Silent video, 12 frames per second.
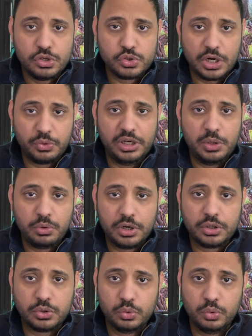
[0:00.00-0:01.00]
so I really
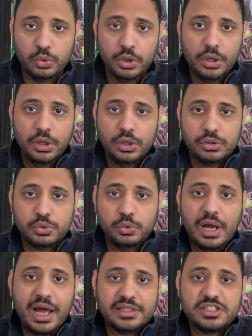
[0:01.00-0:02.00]
wanted to to
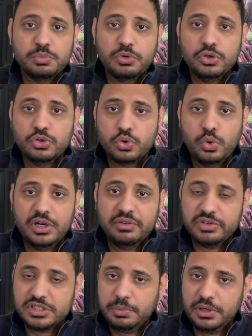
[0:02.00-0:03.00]
add some control and
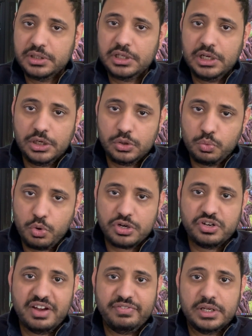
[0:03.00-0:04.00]
visibility into what
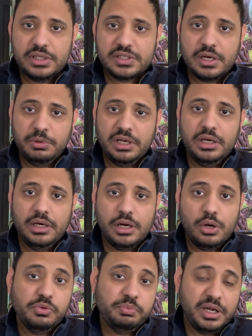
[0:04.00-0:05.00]
traffic is coming in and
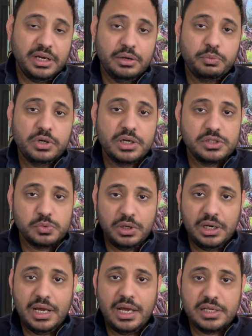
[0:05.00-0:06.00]
out of my network as
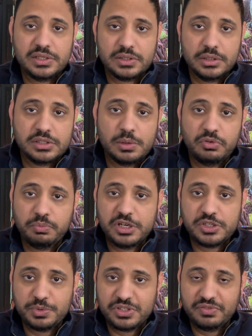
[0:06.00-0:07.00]
well as uh, some of my
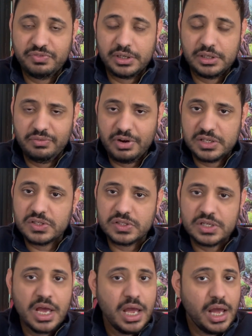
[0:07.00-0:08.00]
specific devices.
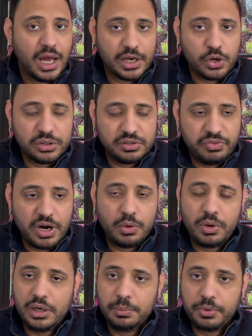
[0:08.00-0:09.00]
I got the
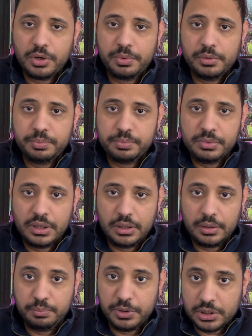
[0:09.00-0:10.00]
Firewalla Purple
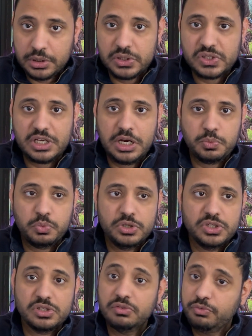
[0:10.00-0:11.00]
uh, because it
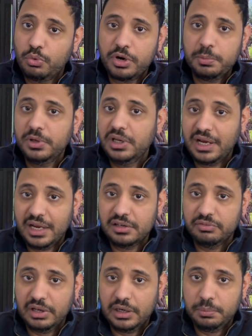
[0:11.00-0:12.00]
was affordable and
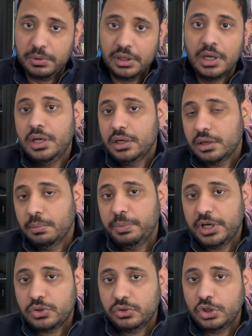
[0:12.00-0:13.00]
available
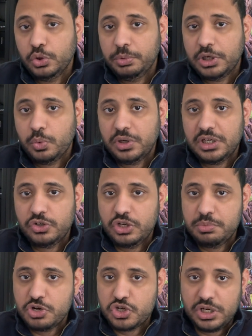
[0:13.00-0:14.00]
compared to the Ubiquiti
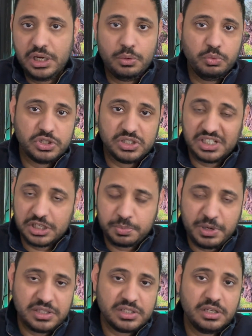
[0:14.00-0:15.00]
Dream Machine which is
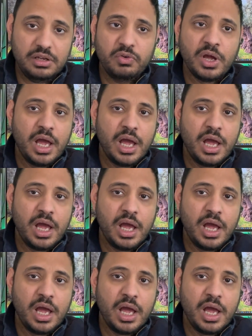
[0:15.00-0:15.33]
expensive.